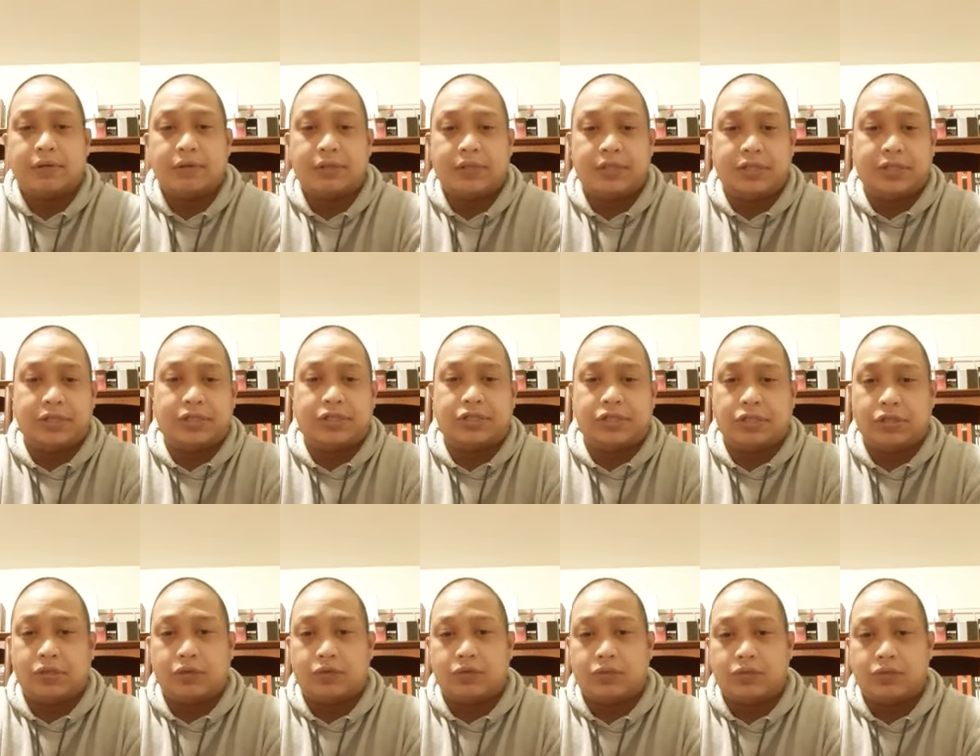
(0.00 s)

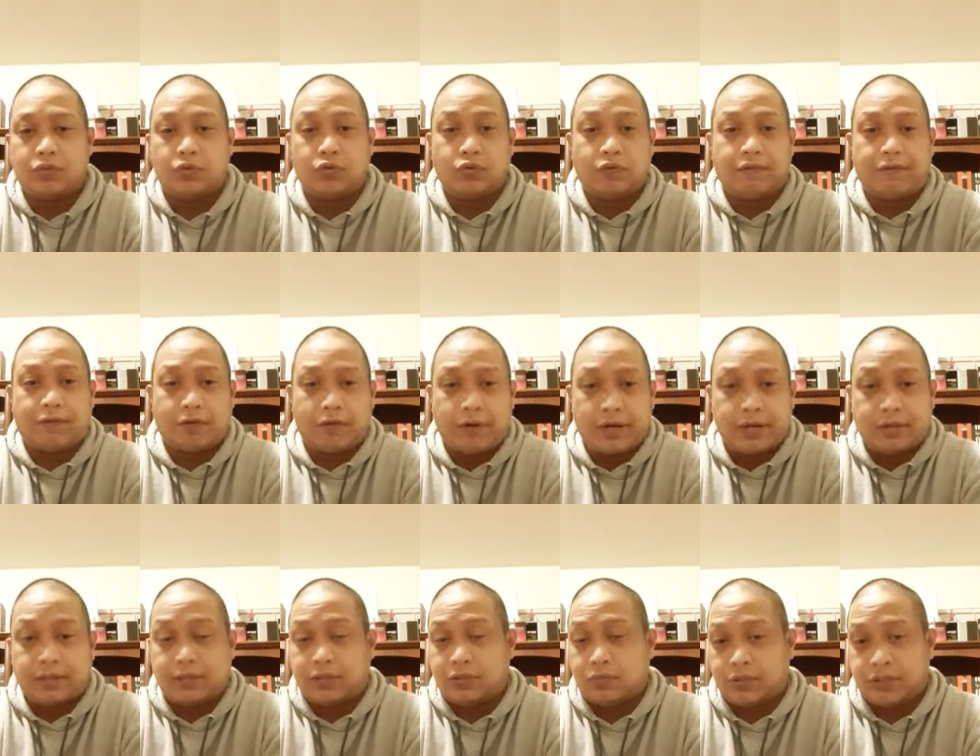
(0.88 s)
Initials Oud for
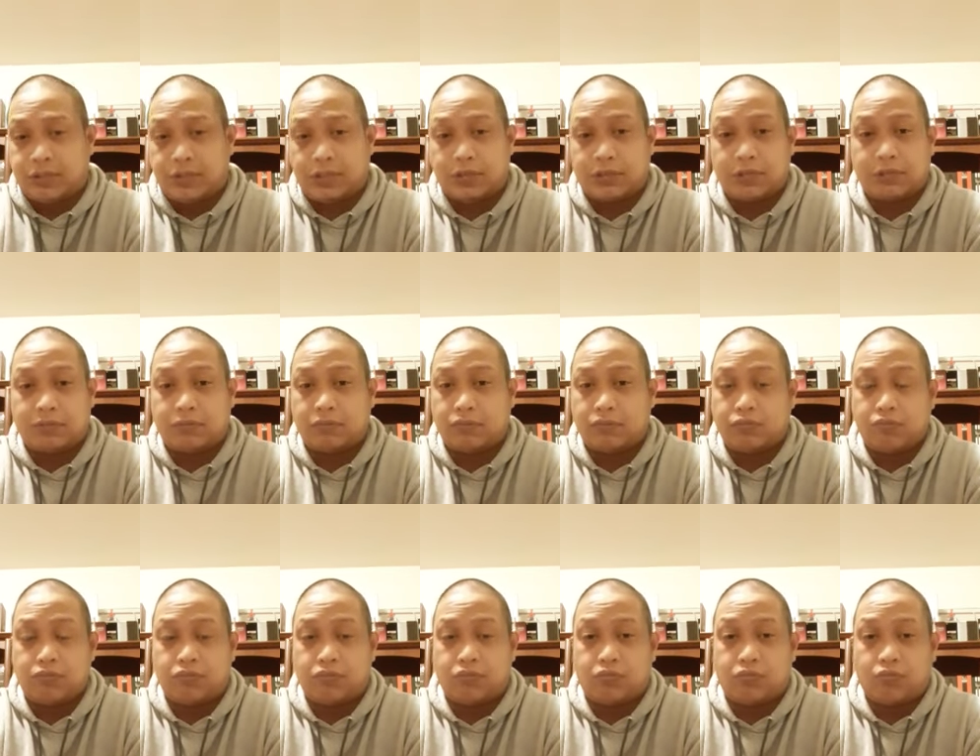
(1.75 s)
Greatness, which is
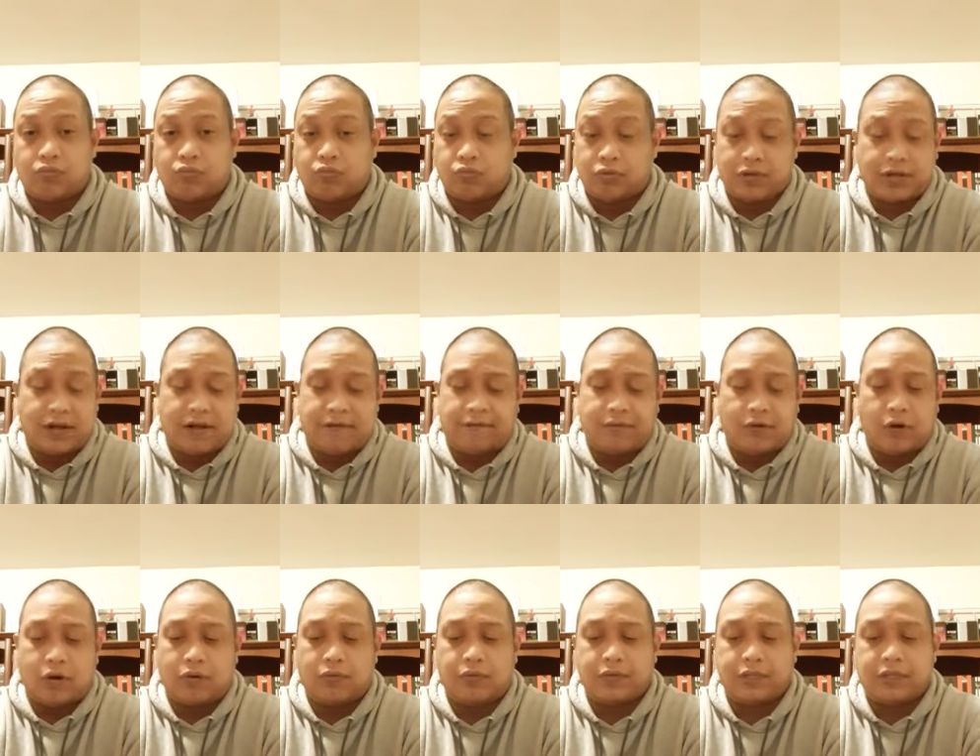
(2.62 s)
what I've
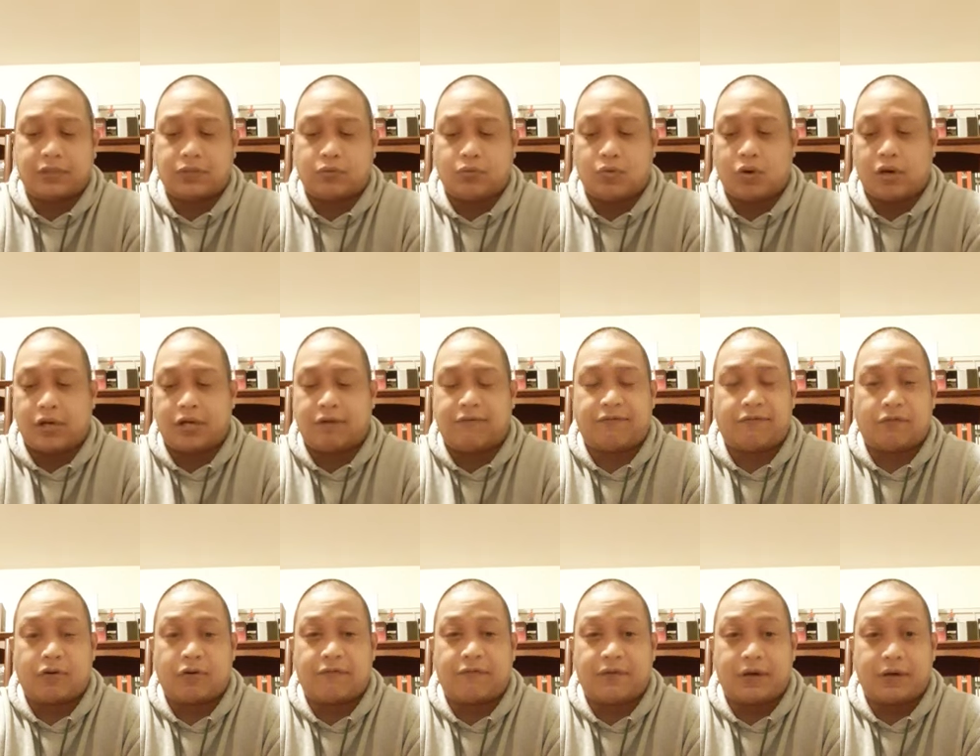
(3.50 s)
always wanted
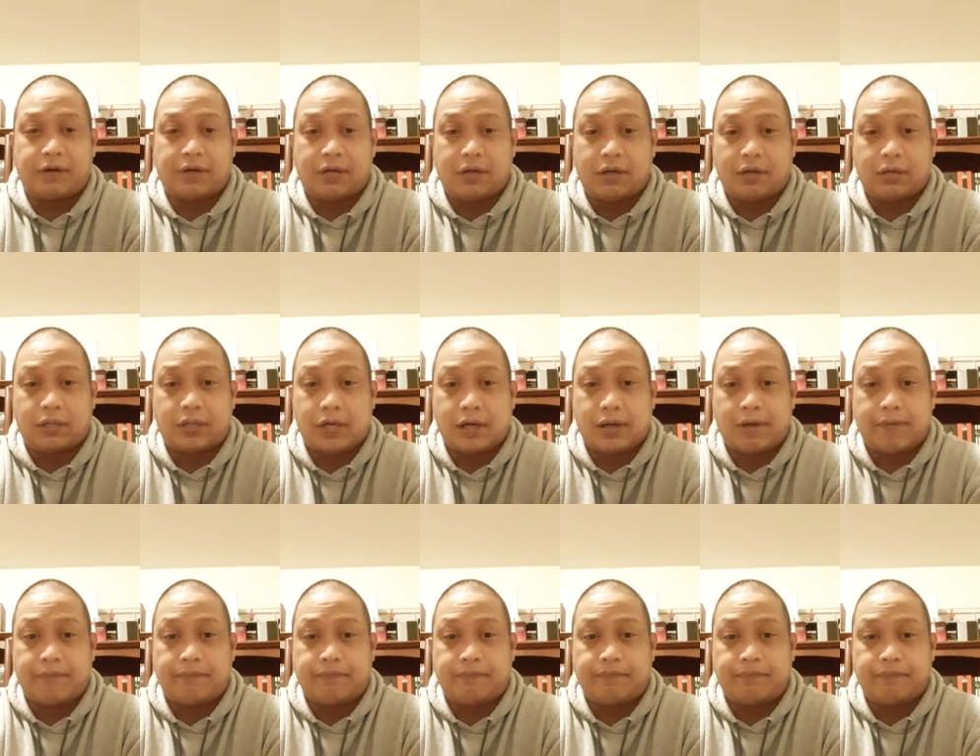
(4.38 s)
for a very long
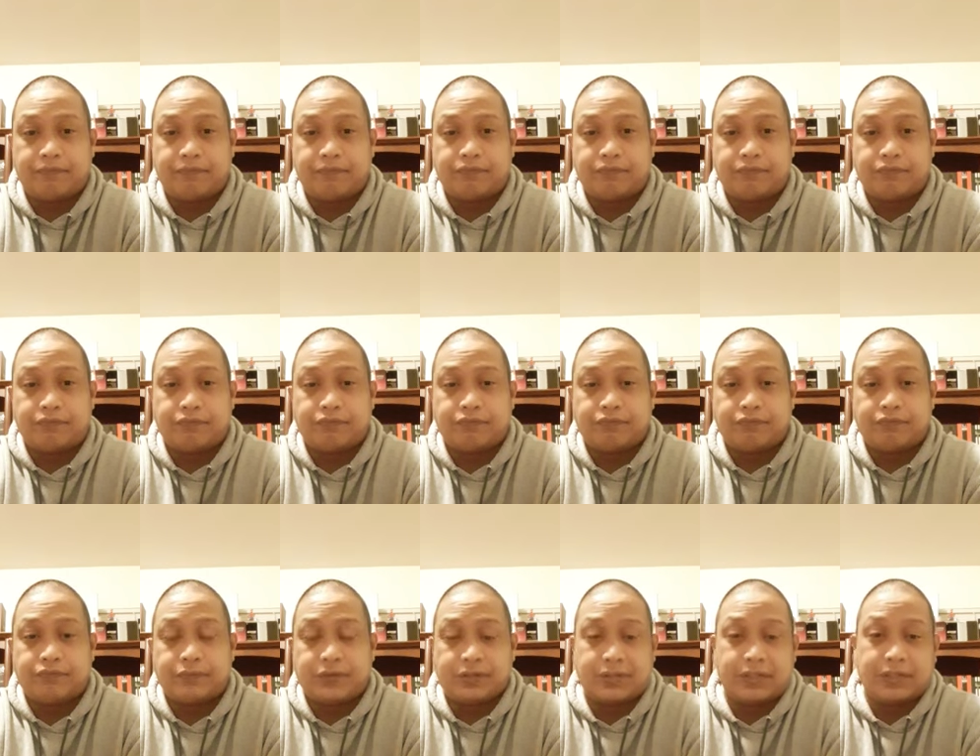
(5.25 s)
time.
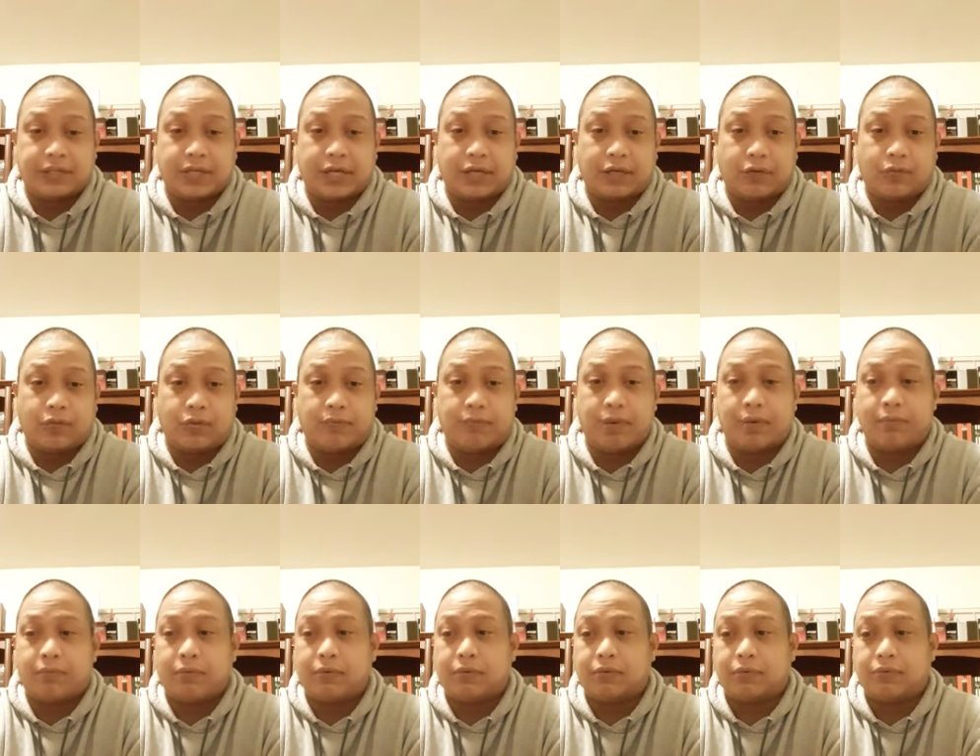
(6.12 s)
Since I can
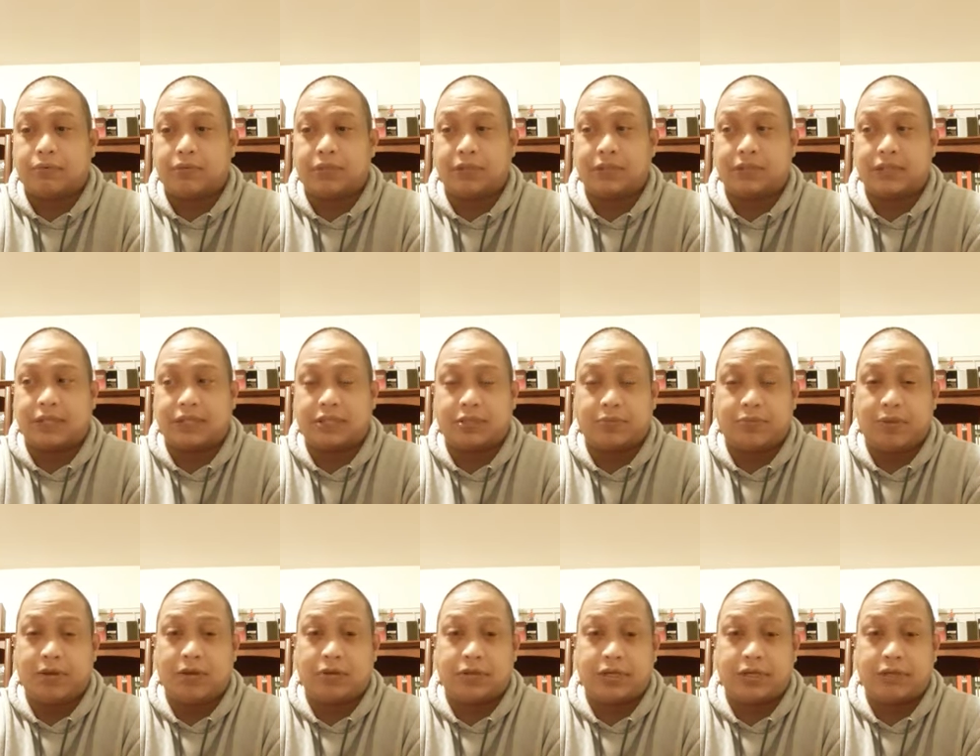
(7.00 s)
remember. Since I
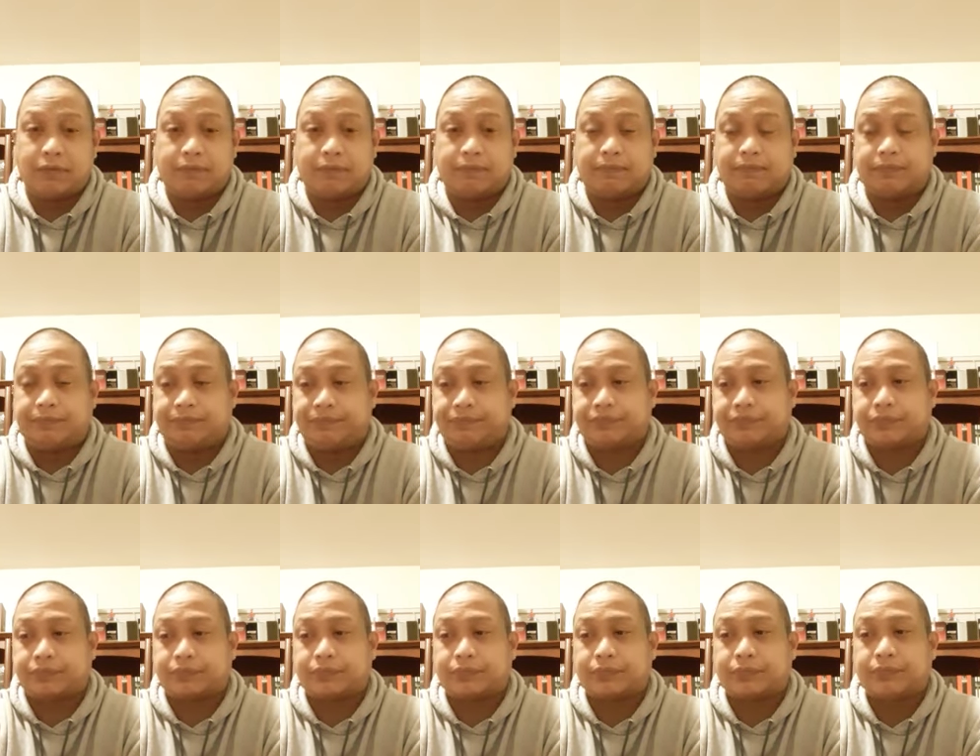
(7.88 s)
smelled it.
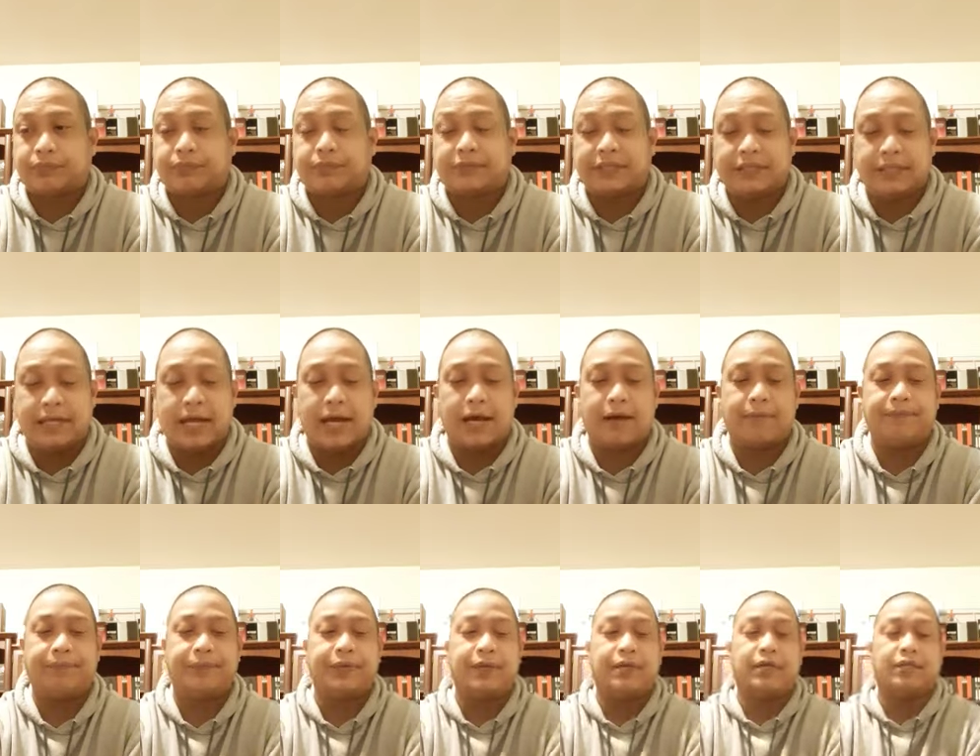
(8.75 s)

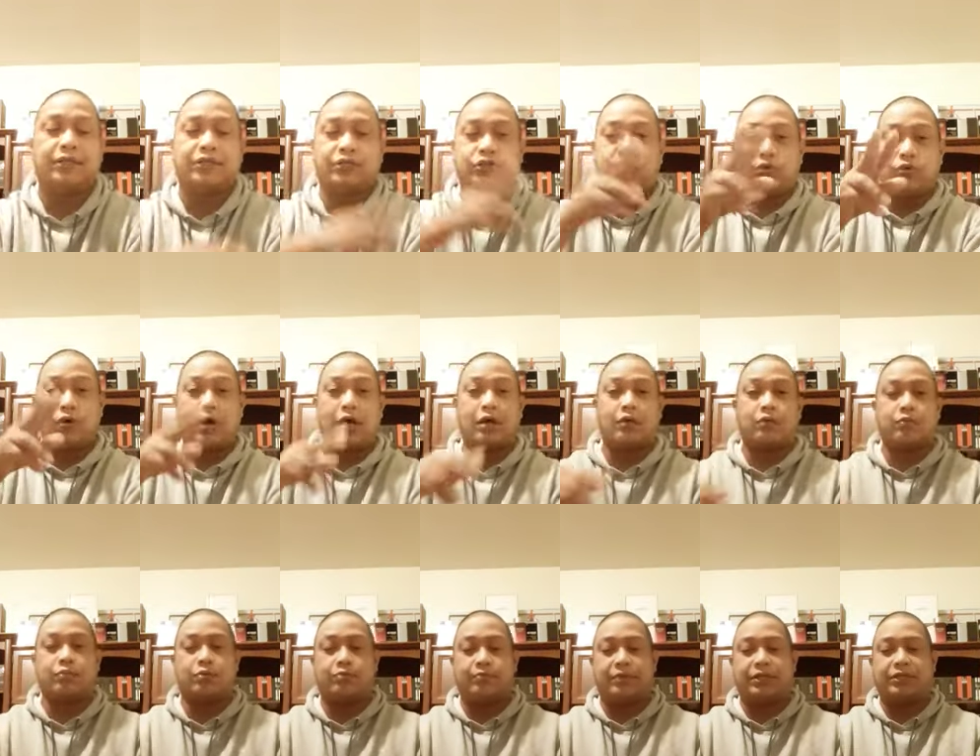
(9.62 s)
Now, the two
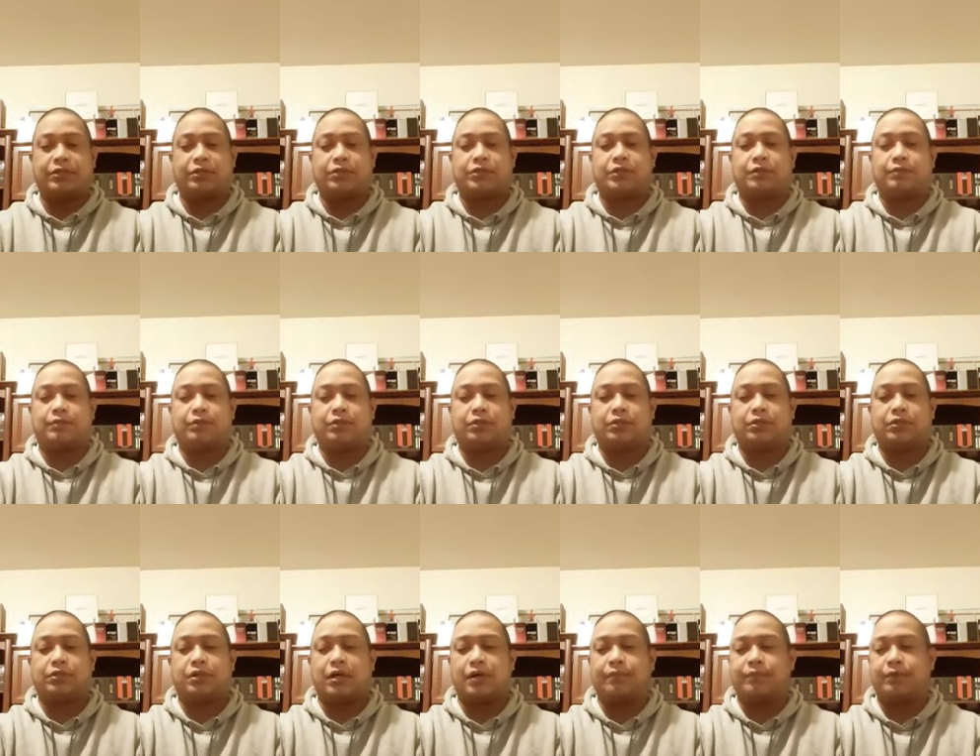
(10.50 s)
honorable mentions I'm
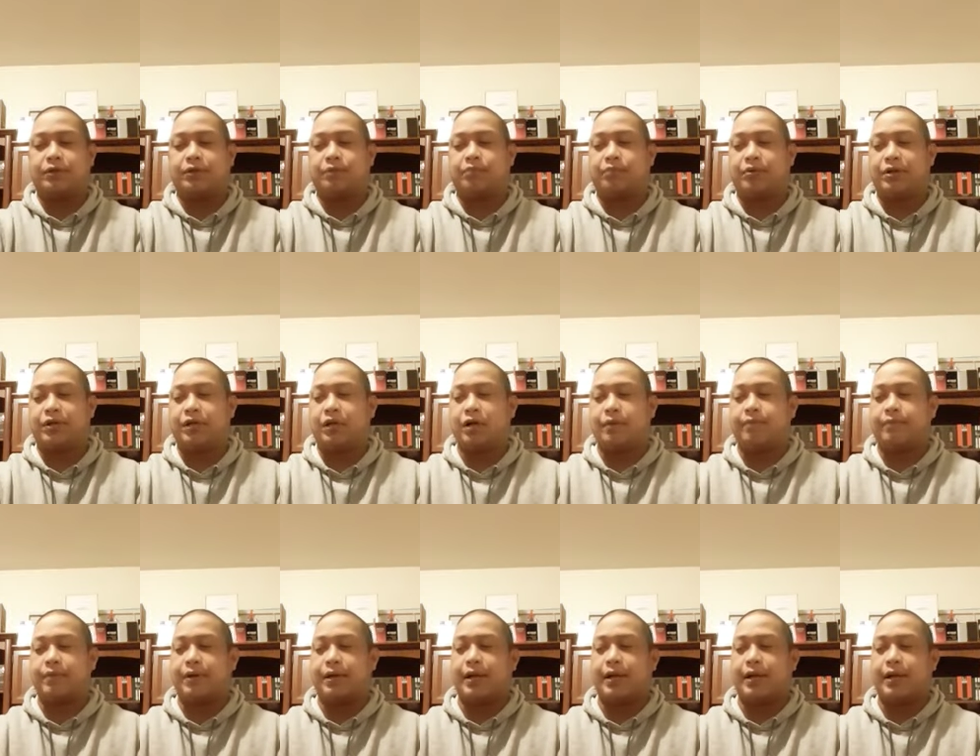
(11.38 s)
gonna bring up.